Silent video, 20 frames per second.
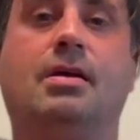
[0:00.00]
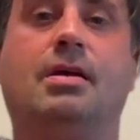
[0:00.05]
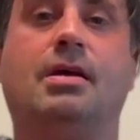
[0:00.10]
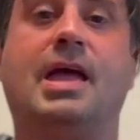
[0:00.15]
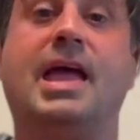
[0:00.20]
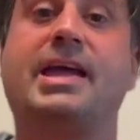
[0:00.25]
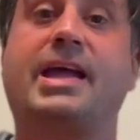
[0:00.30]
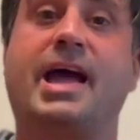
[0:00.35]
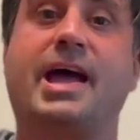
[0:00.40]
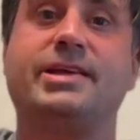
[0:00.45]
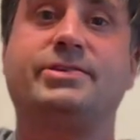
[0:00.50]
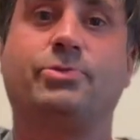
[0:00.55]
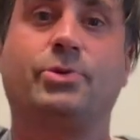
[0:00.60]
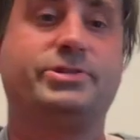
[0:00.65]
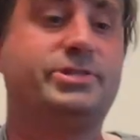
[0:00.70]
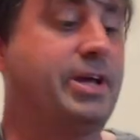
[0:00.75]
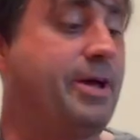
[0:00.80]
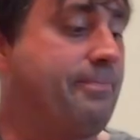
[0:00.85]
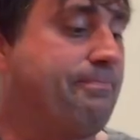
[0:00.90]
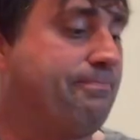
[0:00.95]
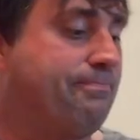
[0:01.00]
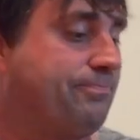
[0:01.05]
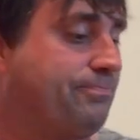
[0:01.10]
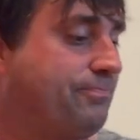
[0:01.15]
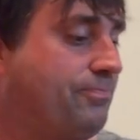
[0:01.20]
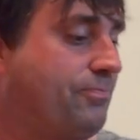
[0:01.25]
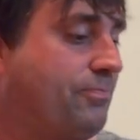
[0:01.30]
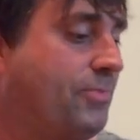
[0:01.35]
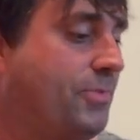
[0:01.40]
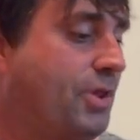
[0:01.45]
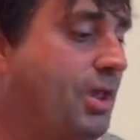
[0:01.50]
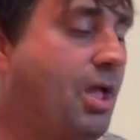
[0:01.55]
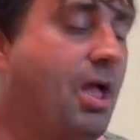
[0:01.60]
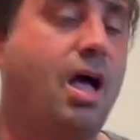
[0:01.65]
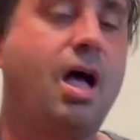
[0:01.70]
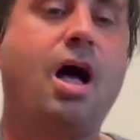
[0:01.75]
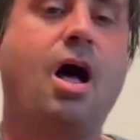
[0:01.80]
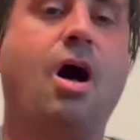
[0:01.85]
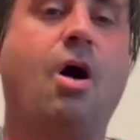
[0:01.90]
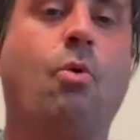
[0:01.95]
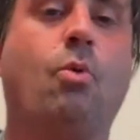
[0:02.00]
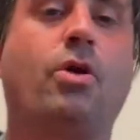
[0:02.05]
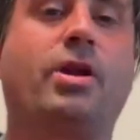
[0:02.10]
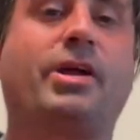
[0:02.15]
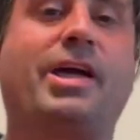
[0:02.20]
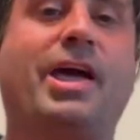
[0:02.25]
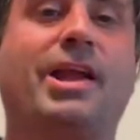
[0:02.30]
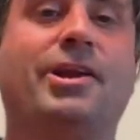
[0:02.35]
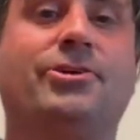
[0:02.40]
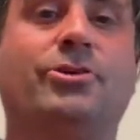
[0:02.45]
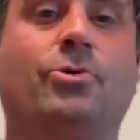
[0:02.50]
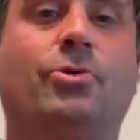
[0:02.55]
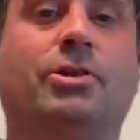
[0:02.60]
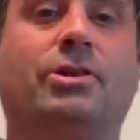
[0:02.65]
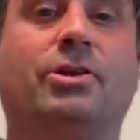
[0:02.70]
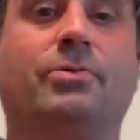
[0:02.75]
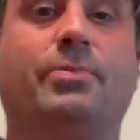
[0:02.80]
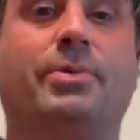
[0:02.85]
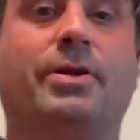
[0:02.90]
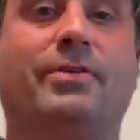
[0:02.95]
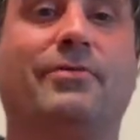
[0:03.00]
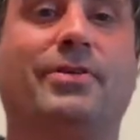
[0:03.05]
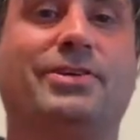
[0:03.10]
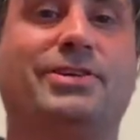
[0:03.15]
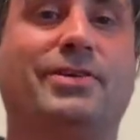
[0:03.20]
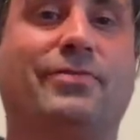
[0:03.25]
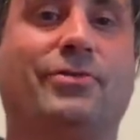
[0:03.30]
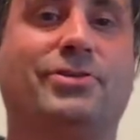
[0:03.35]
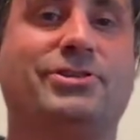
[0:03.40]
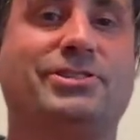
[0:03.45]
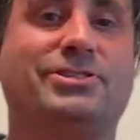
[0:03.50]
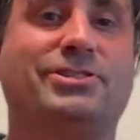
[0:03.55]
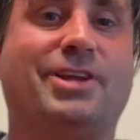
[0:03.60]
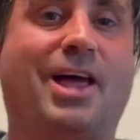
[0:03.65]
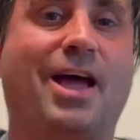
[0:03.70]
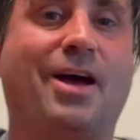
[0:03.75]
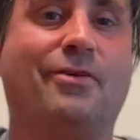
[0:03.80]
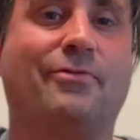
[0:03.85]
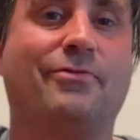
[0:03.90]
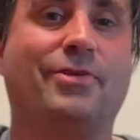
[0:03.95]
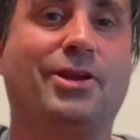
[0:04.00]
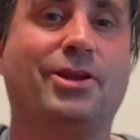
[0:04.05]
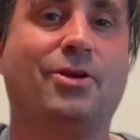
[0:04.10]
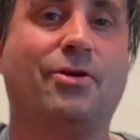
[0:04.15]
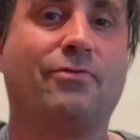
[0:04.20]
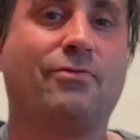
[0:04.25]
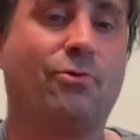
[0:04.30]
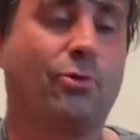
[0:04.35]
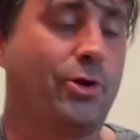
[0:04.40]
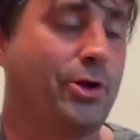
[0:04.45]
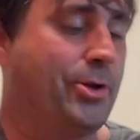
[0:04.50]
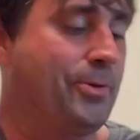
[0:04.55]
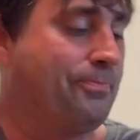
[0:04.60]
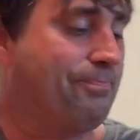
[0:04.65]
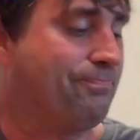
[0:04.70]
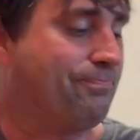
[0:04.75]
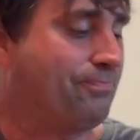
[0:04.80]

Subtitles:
Hey guys, what's up? I want to kind of do a little bit of a different style video for you.